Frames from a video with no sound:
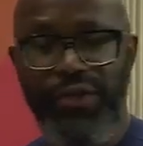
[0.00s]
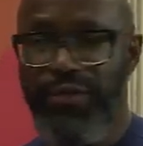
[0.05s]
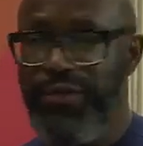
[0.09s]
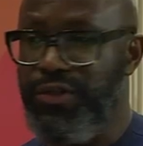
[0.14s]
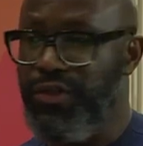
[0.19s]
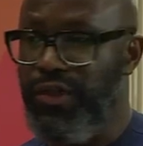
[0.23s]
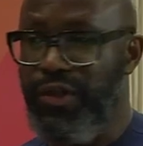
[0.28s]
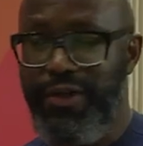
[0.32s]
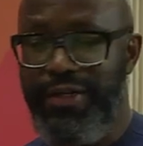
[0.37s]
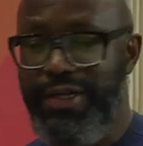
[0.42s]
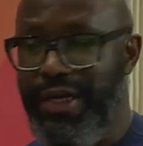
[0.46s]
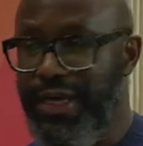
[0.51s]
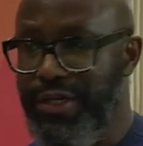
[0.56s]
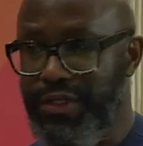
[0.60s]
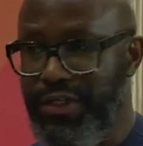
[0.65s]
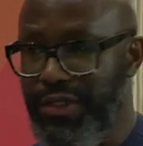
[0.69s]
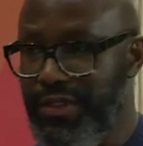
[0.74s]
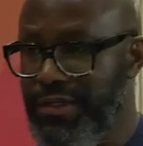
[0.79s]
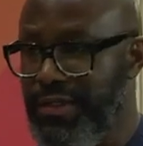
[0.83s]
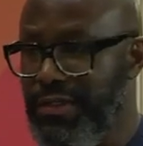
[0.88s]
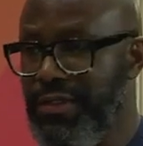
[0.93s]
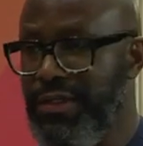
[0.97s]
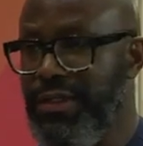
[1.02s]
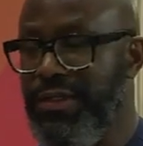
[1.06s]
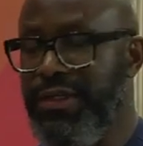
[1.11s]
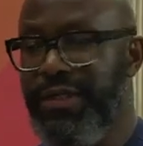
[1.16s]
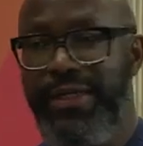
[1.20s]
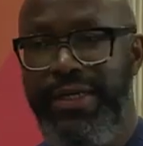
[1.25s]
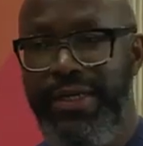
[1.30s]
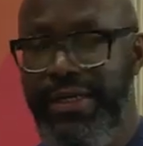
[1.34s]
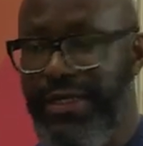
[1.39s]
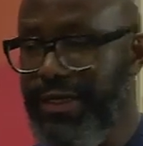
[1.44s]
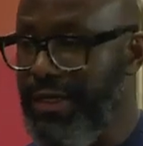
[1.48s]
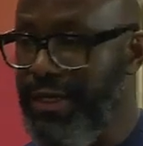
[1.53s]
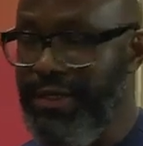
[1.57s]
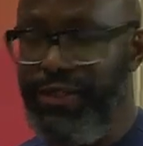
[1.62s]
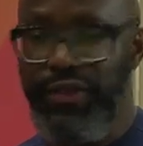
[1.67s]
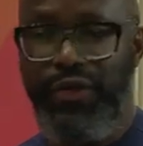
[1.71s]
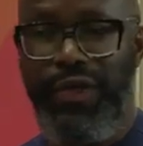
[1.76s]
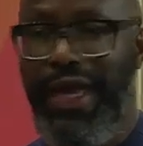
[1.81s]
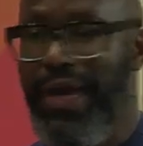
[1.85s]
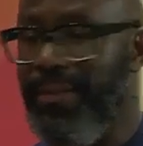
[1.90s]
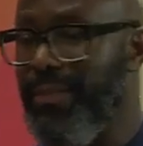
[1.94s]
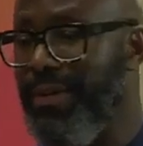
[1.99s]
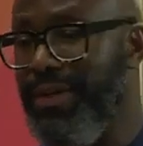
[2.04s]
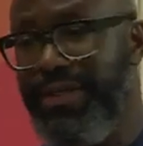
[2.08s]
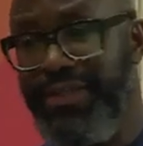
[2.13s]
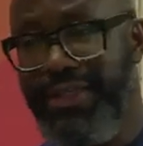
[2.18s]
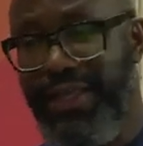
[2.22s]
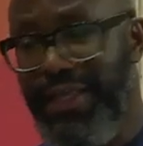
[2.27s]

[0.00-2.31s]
consolidation needs to happen in